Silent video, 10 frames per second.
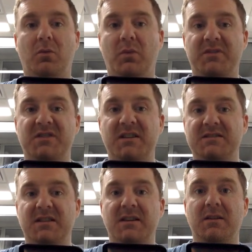which
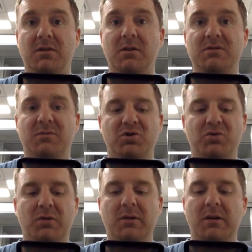is the user
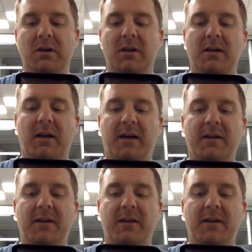module, and